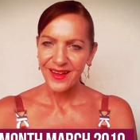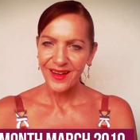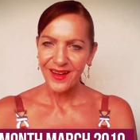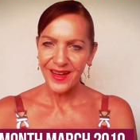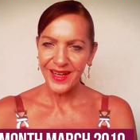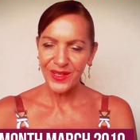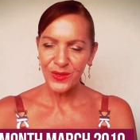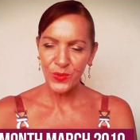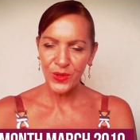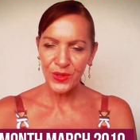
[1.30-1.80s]

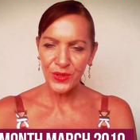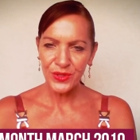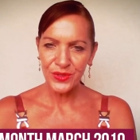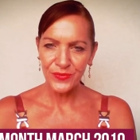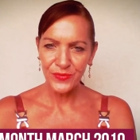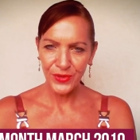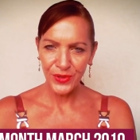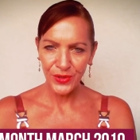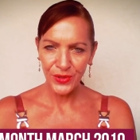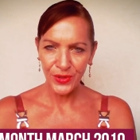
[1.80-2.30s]
Hi and welcome
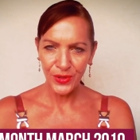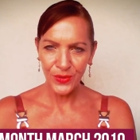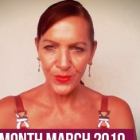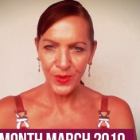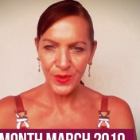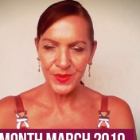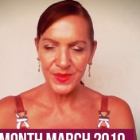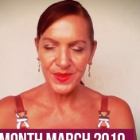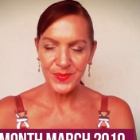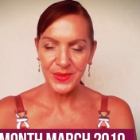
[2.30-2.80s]
Virgo,
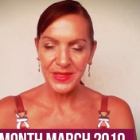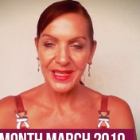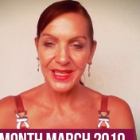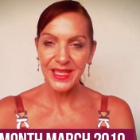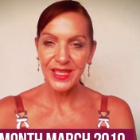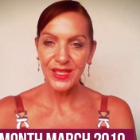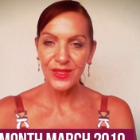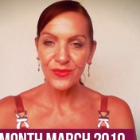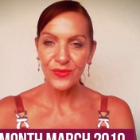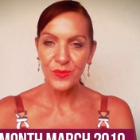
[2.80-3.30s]
Rose Burnett
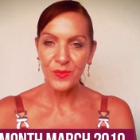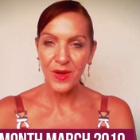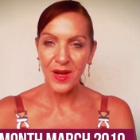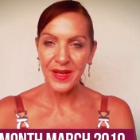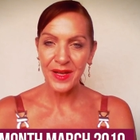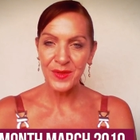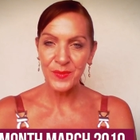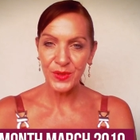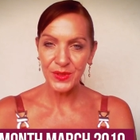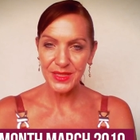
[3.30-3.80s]
here from
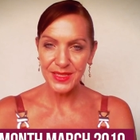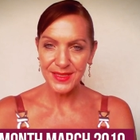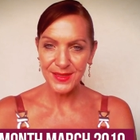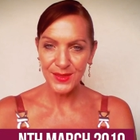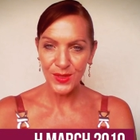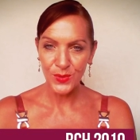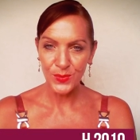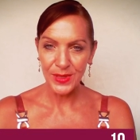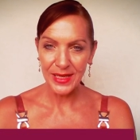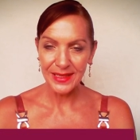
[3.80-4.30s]
Mind Body
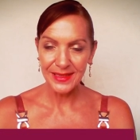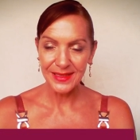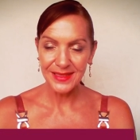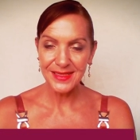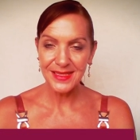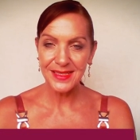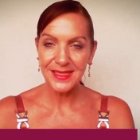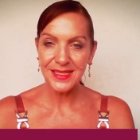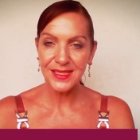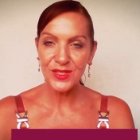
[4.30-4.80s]
Soul Balance.
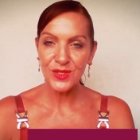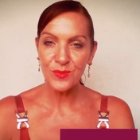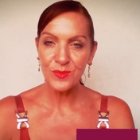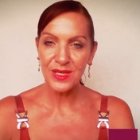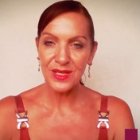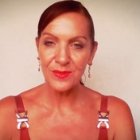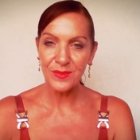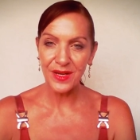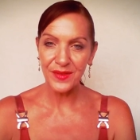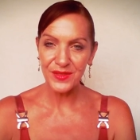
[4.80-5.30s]
This is your
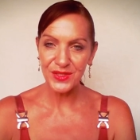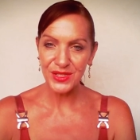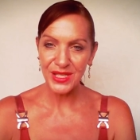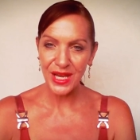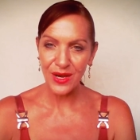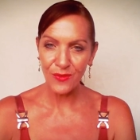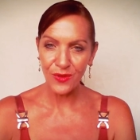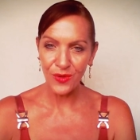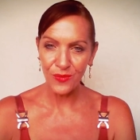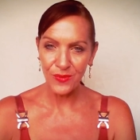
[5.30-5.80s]
mid-month
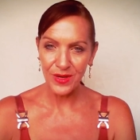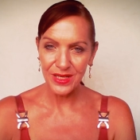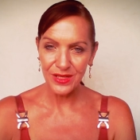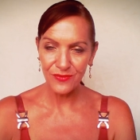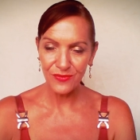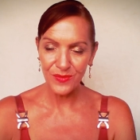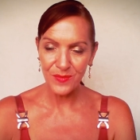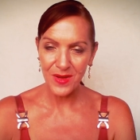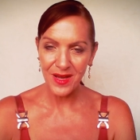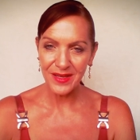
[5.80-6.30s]
tarot reading
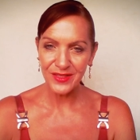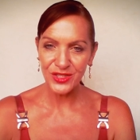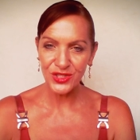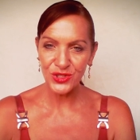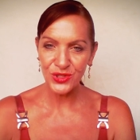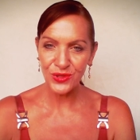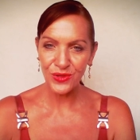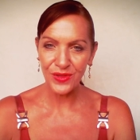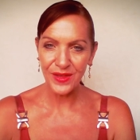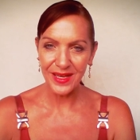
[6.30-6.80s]
for March
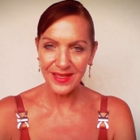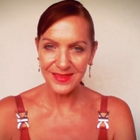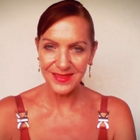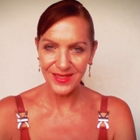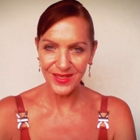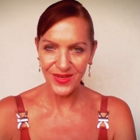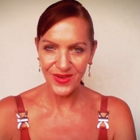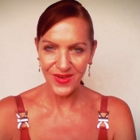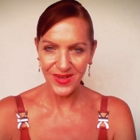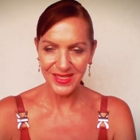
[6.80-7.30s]

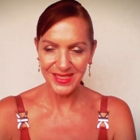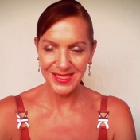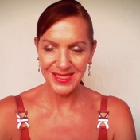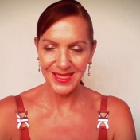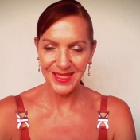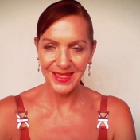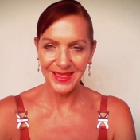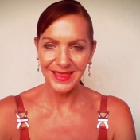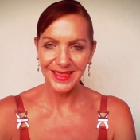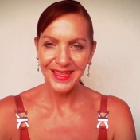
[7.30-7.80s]

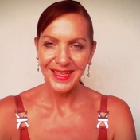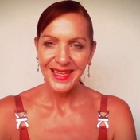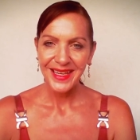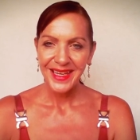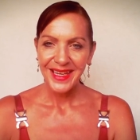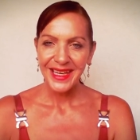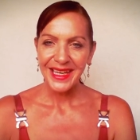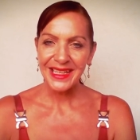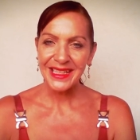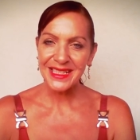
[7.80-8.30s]
2019.
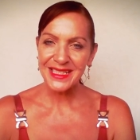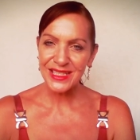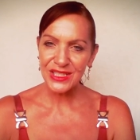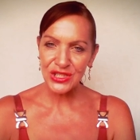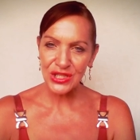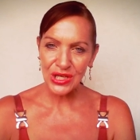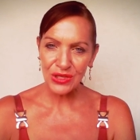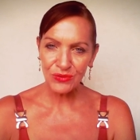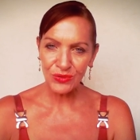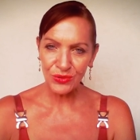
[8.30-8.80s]
It is a
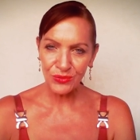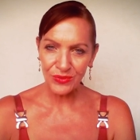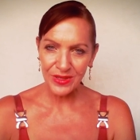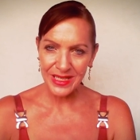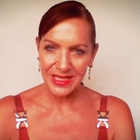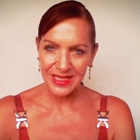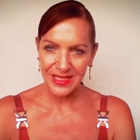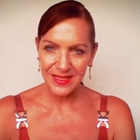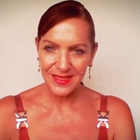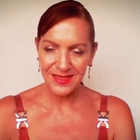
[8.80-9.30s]
general
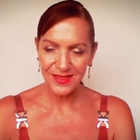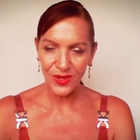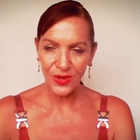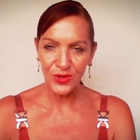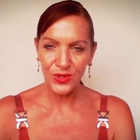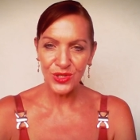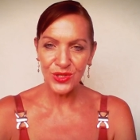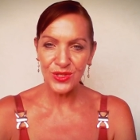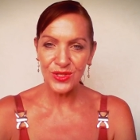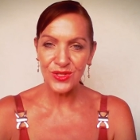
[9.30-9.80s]
reading, so
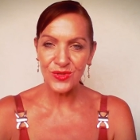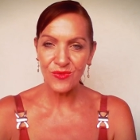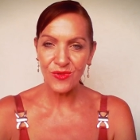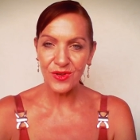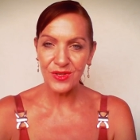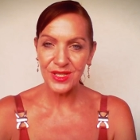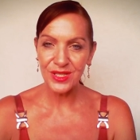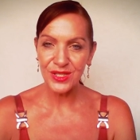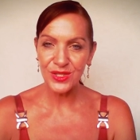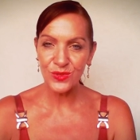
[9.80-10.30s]
use your
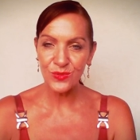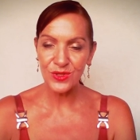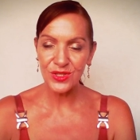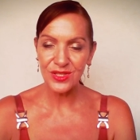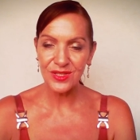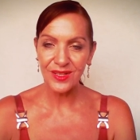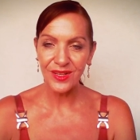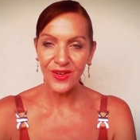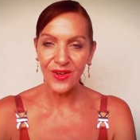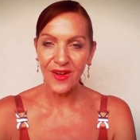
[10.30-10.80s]
own
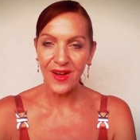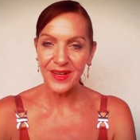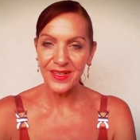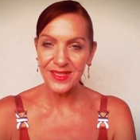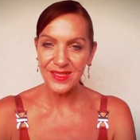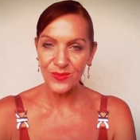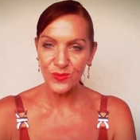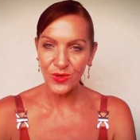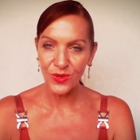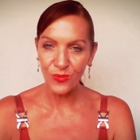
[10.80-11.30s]
intuition and
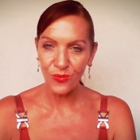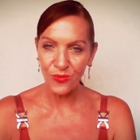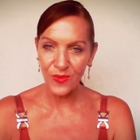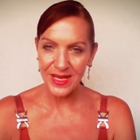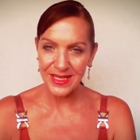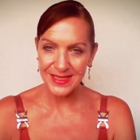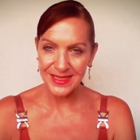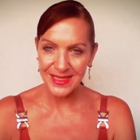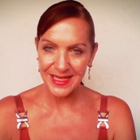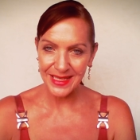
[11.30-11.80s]
guidance and what
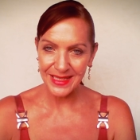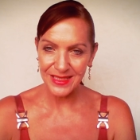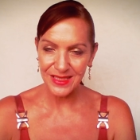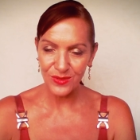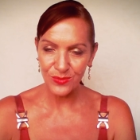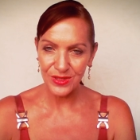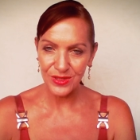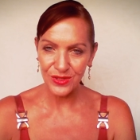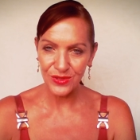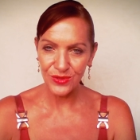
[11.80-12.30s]
resonates
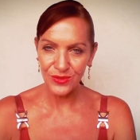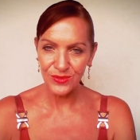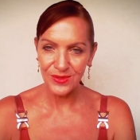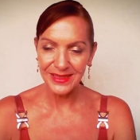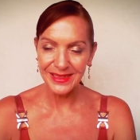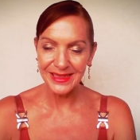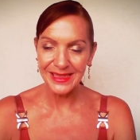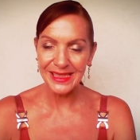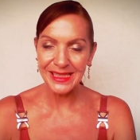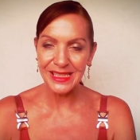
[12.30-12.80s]
with you,
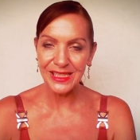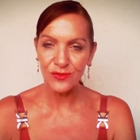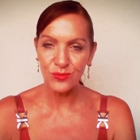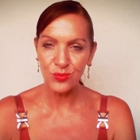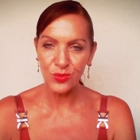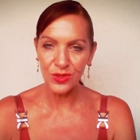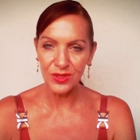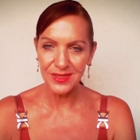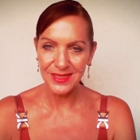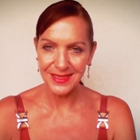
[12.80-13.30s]
leave
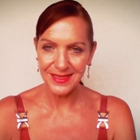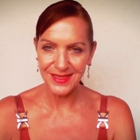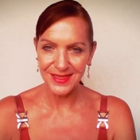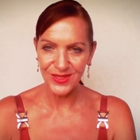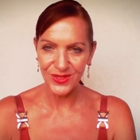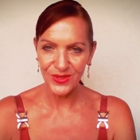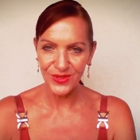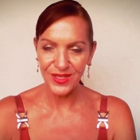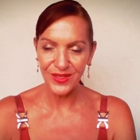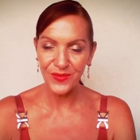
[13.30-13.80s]
what does not.